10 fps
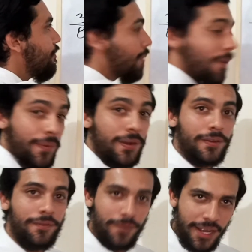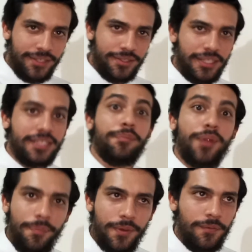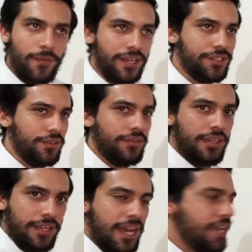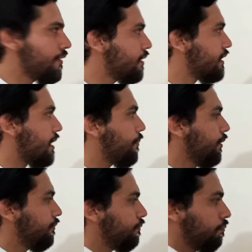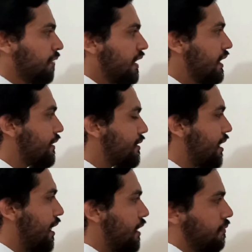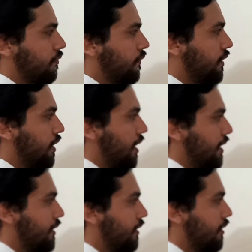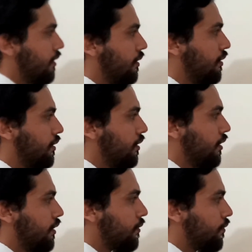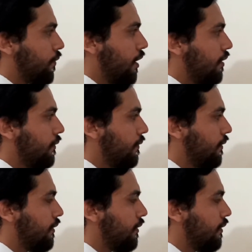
proper, right? It's a proper fraction. Another example, let's say we got 12